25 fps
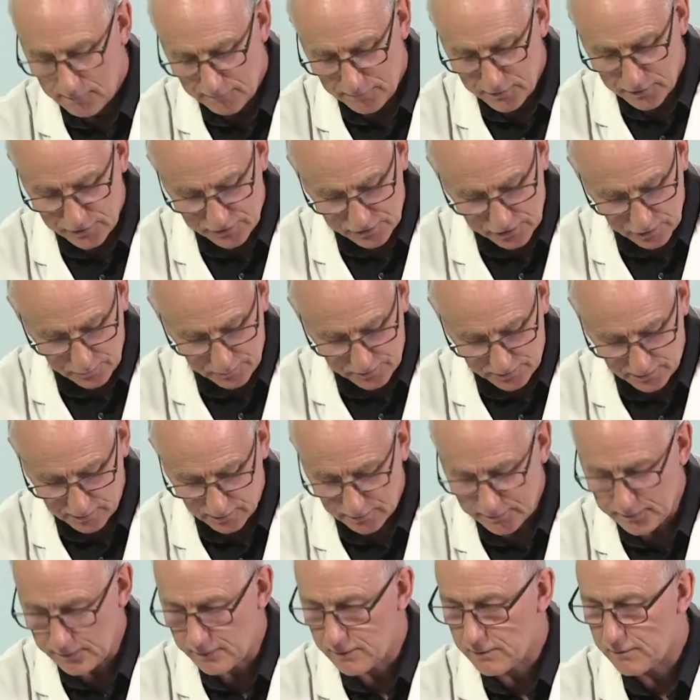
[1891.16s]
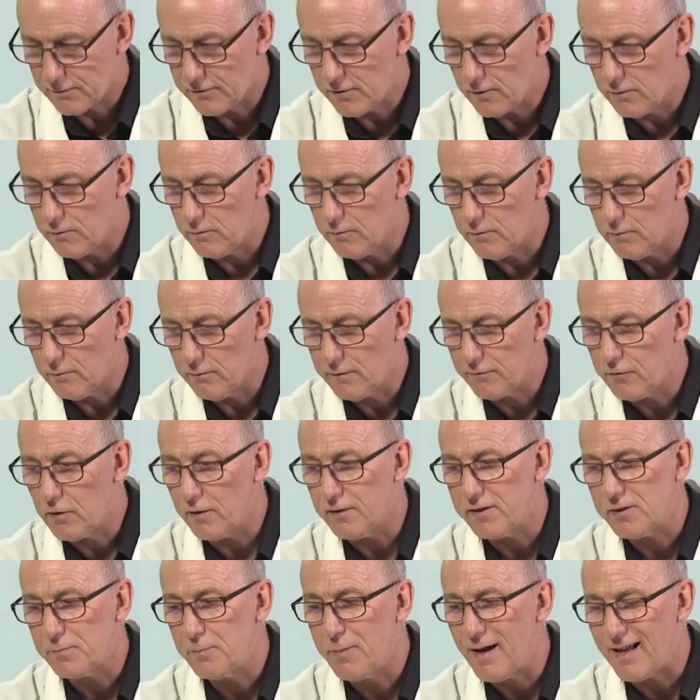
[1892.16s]
First tube's clotted. So we've
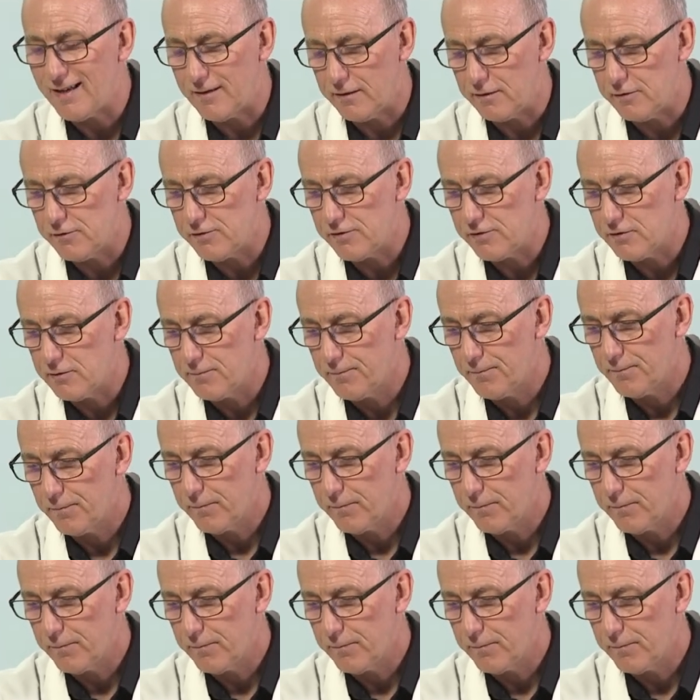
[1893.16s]
got this balance